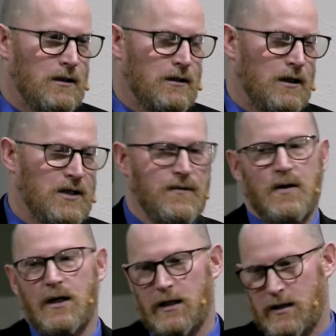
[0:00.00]
It's
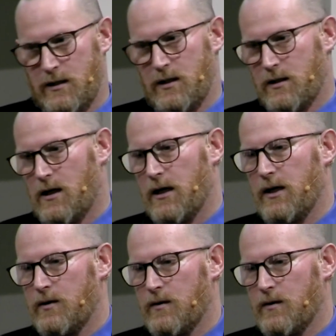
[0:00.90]
fun, it's just talking to a